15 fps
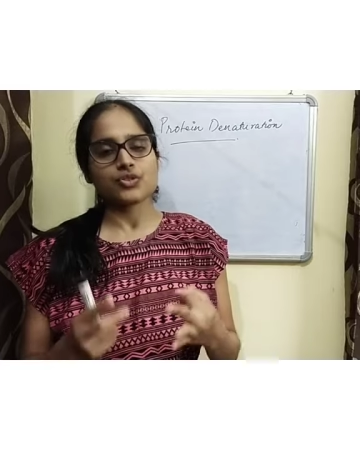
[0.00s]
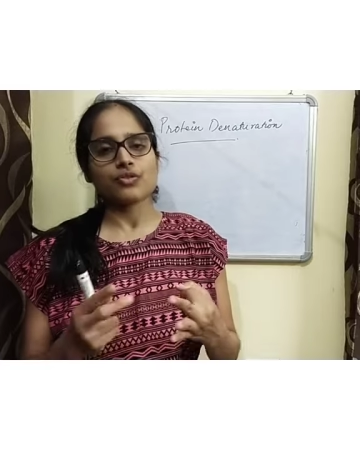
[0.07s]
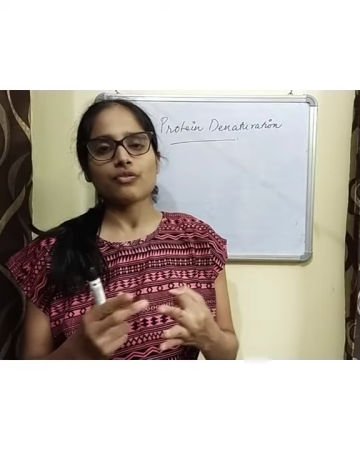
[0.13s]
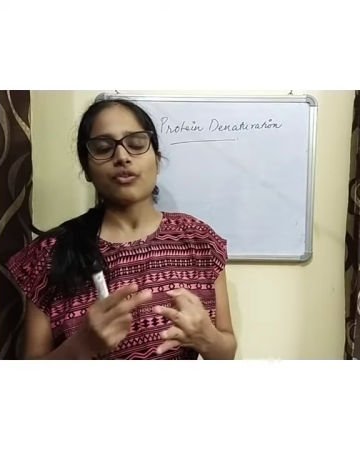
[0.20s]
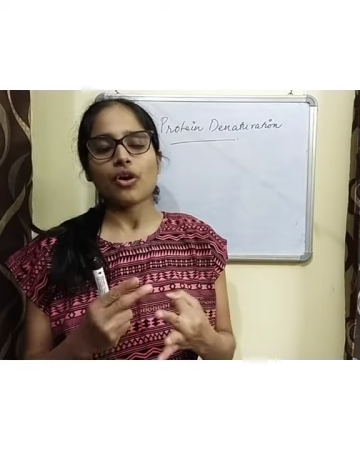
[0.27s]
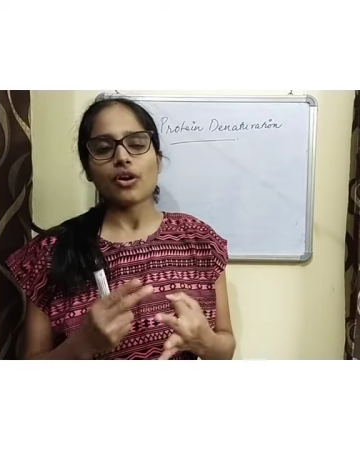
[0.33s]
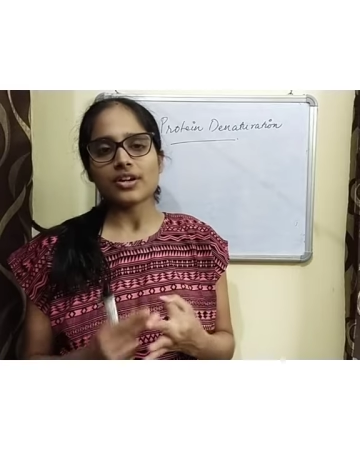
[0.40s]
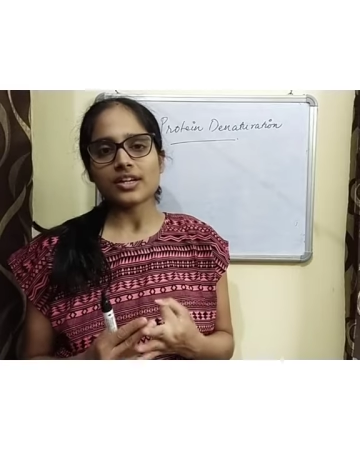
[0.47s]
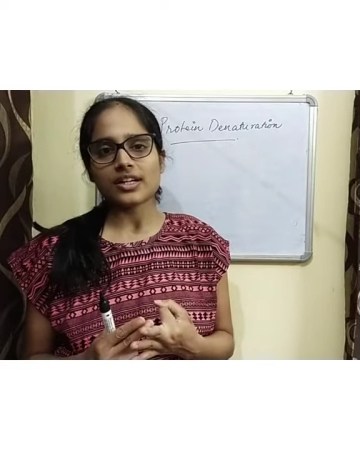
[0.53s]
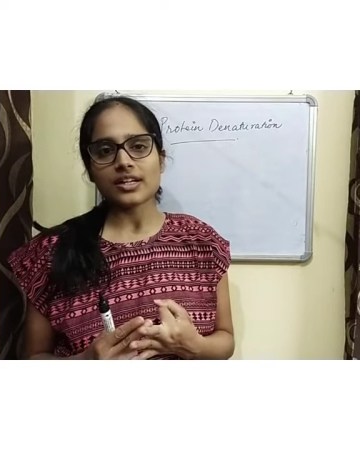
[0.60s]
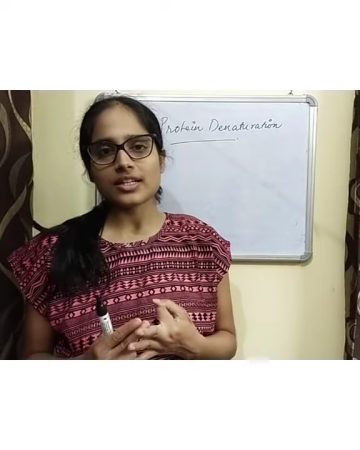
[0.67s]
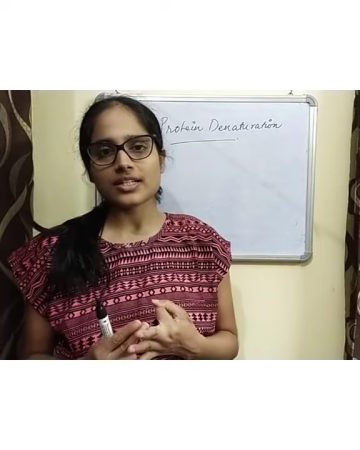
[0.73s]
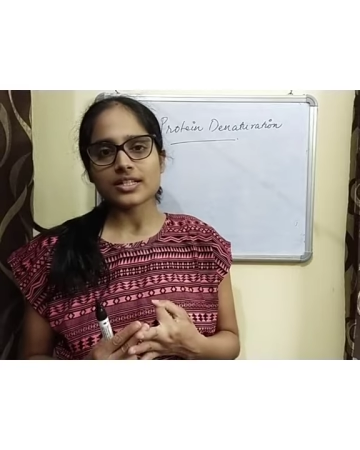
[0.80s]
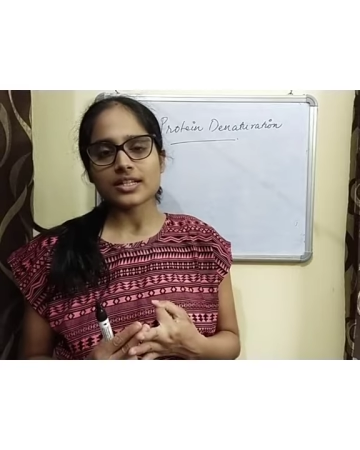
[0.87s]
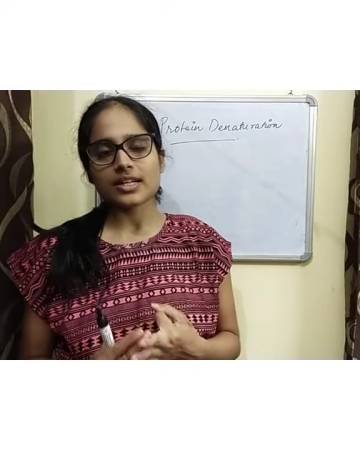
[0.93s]
We've already
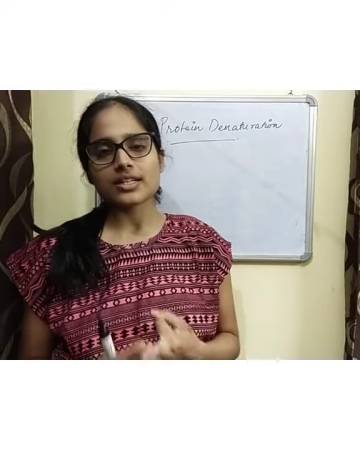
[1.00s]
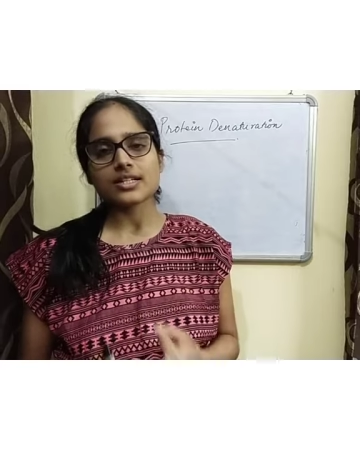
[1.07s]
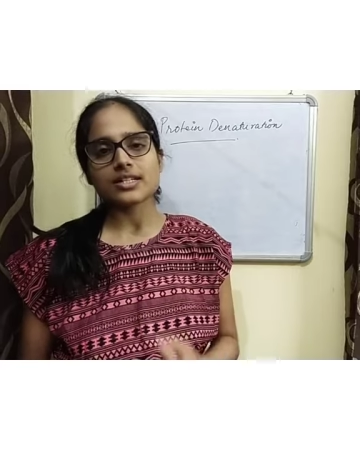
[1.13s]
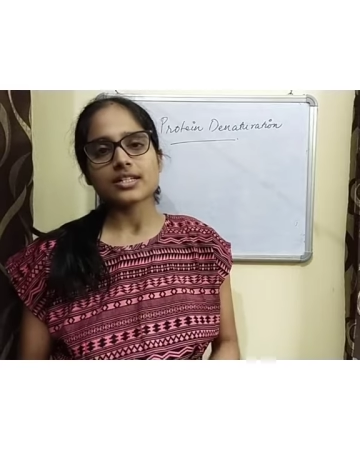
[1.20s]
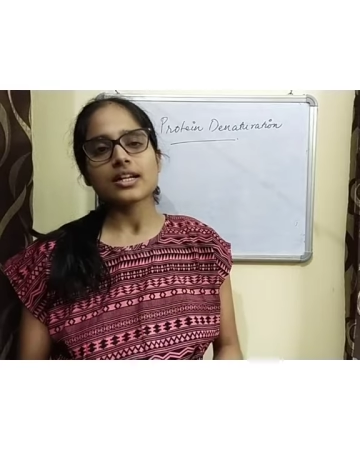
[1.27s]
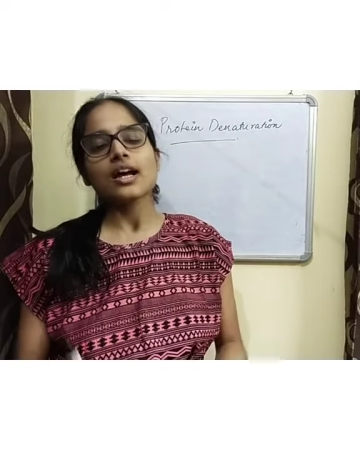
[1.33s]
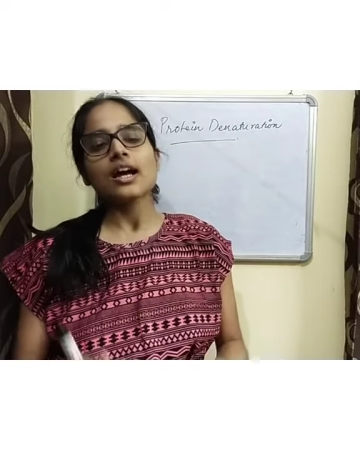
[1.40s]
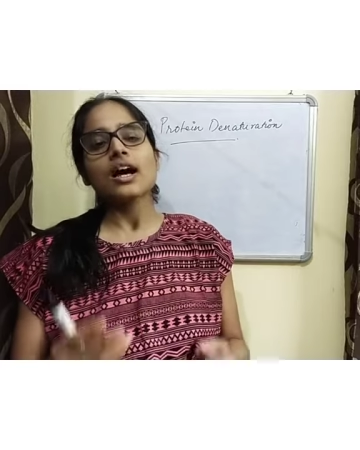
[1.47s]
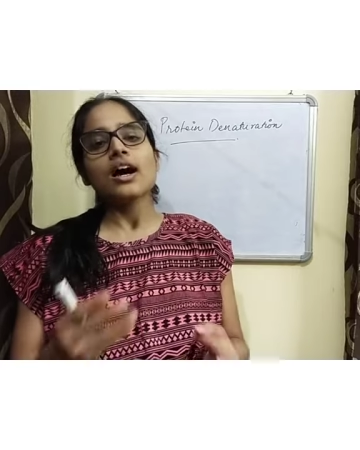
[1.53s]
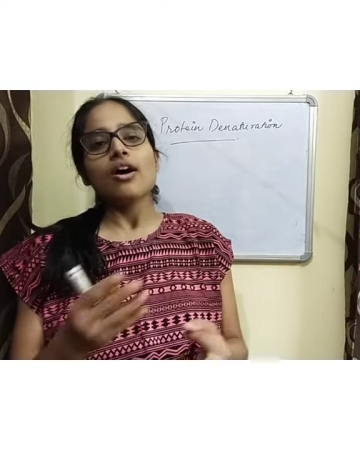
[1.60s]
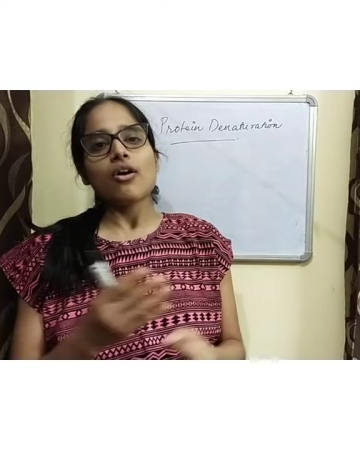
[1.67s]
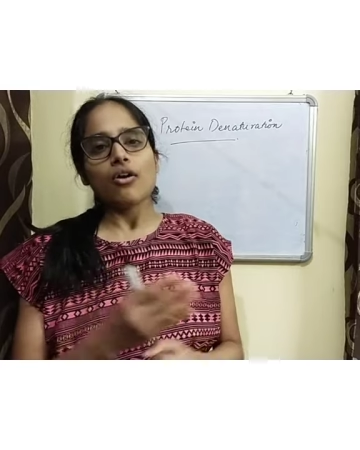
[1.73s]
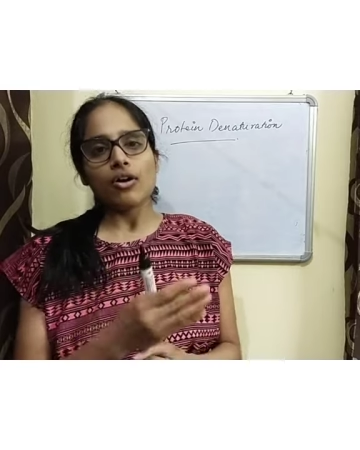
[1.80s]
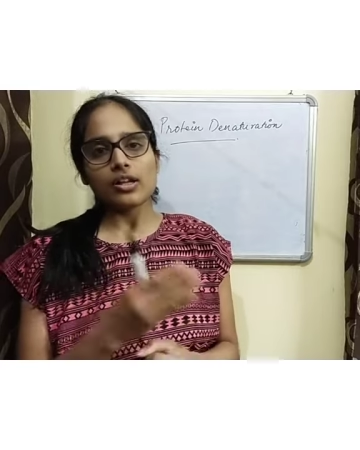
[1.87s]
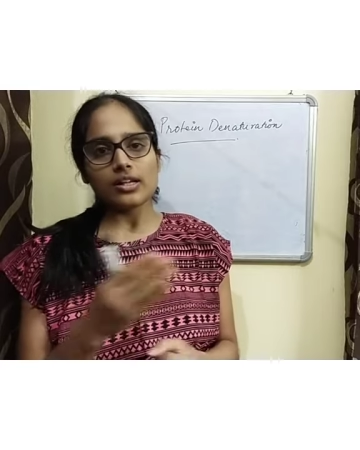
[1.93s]
discussed
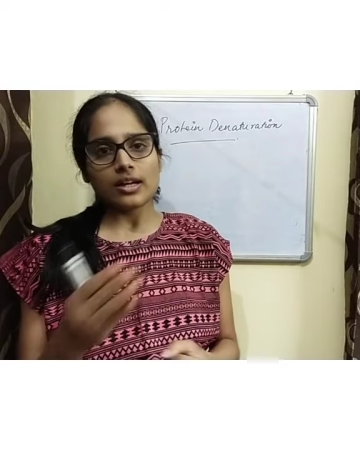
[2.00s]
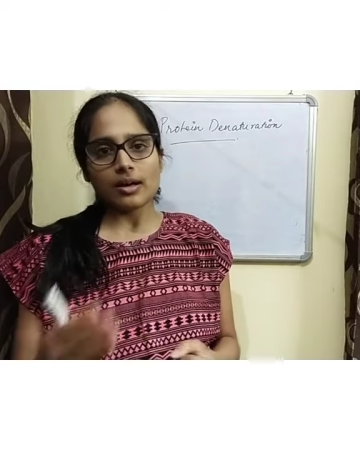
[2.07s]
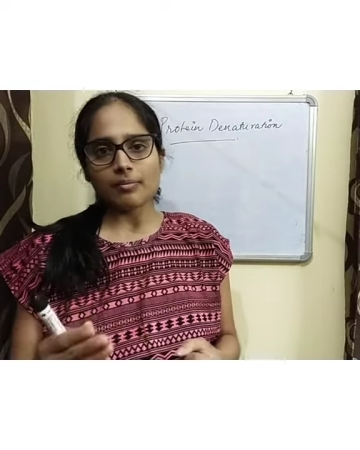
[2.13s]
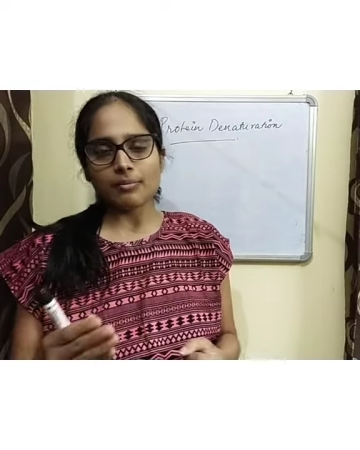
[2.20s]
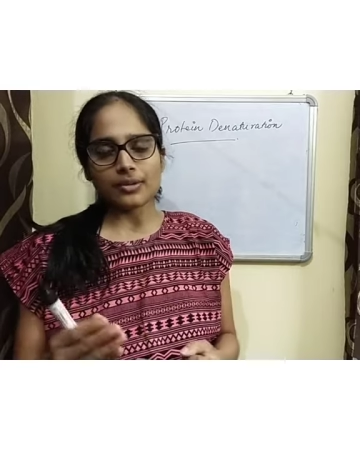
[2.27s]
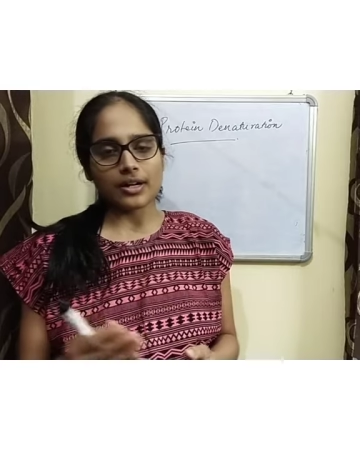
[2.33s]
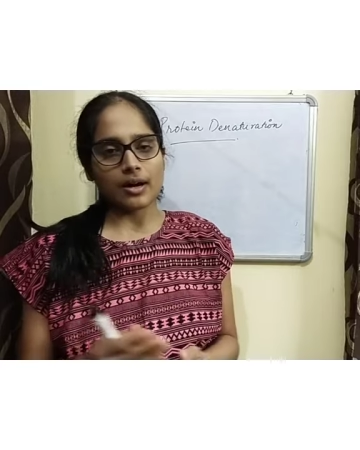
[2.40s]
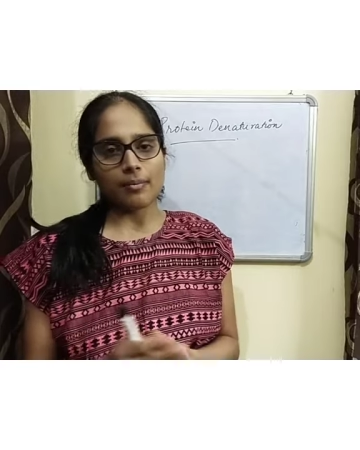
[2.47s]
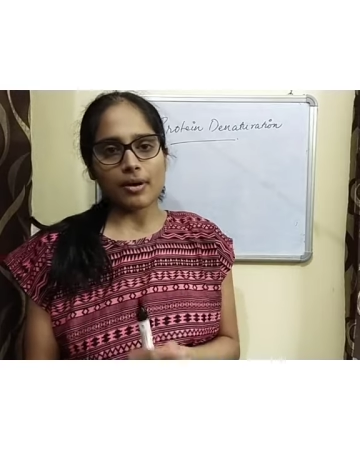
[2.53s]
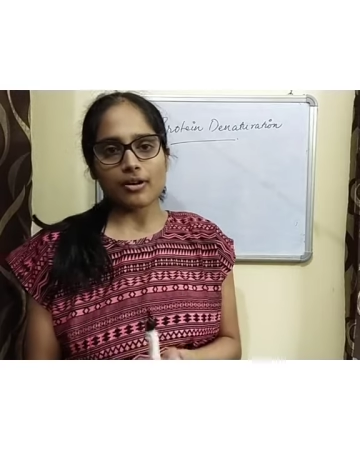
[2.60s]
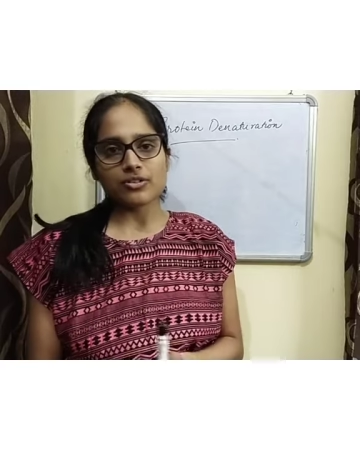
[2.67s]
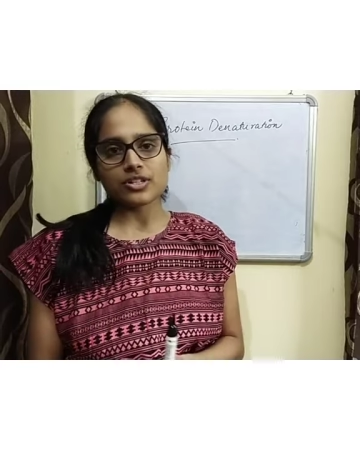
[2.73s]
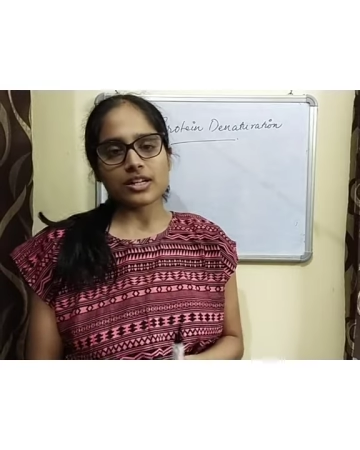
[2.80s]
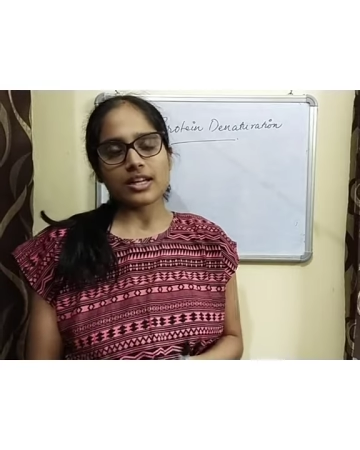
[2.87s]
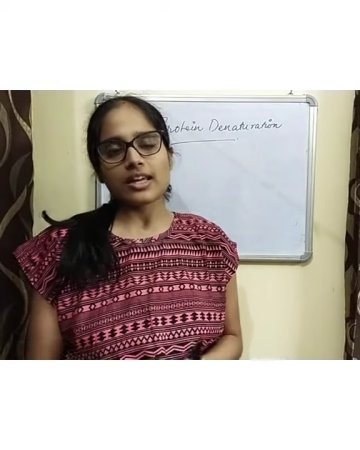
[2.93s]
all about